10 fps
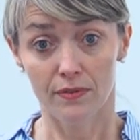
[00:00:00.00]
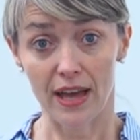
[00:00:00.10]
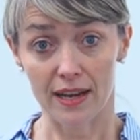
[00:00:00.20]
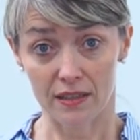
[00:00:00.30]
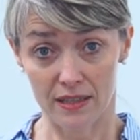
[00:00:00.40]

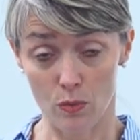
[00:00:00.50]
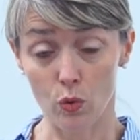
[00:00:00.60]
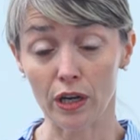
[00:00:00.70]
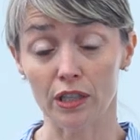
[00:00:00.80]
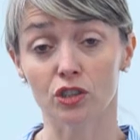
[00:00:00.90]
that
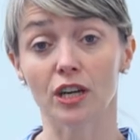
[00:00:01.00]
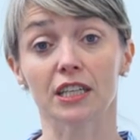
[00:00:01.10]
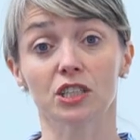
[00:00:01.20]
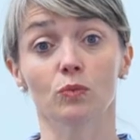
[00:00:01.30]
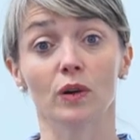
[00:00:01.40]
one
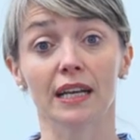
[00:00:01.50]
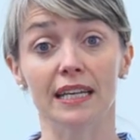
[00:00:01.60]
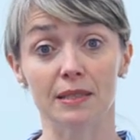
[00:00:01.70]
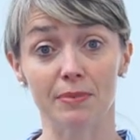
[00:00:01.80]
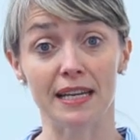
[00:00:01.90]
contraction while
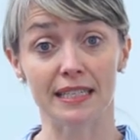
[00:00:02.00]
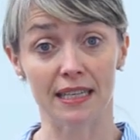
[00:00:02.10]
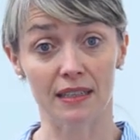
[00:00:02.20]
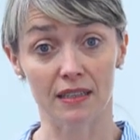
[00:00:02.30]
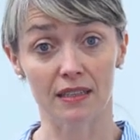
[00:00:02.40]
he's
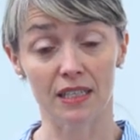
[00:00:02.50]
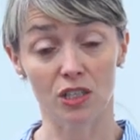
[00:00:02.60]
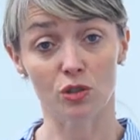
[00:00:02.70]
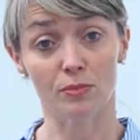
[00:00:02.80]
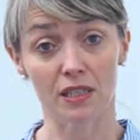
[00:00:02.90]
placing the
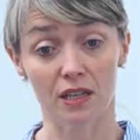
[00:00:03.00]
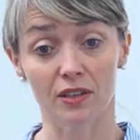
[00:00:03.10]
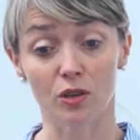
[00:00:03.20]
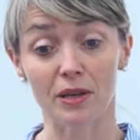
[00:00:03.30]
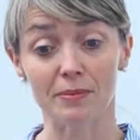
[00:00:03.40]
instrument
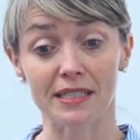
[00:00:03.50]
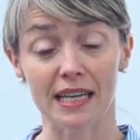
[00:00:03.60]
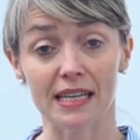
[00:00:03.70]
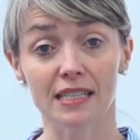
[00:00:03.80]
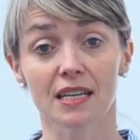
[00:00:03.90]
on your baby's
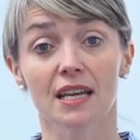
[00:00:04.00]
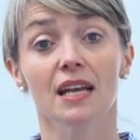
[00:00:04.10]
head.